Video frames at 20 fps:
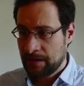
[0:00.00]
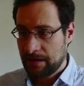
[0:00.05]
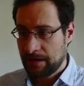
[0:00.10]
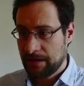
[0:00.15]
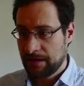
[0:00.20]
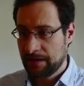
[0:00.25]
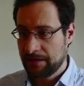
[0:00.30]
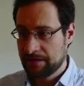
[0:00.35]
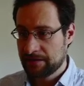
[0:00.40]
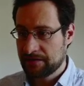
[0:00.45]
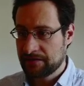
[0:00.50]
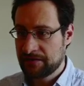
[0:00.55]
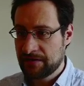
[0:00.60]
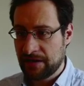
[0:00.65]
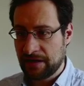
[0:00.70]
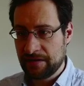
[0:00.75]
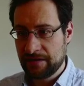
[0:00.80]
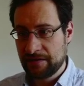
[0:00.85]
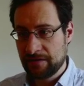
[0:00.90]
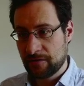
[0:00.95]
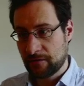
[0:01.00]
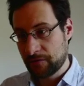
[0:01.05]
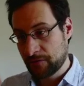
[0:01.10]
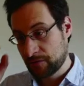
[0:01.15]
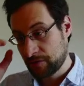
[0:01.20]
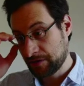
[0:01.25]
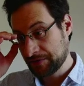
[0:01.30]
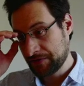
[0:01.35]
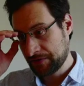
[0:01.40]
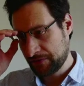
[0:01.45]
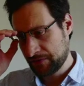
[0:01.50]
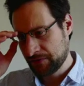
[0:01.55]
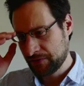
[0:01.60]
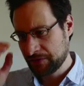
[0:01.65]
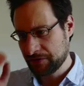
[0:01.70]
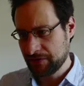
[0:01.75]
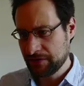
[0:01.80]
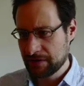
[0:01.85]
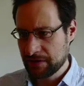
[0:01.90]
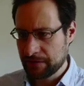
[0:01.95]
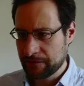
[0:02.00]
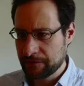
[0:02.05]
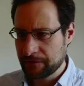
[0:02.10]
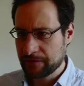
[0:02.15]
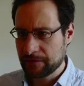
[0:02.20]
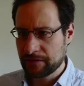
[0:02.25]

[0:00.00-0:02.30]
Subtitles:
And then, of course, this is not enough,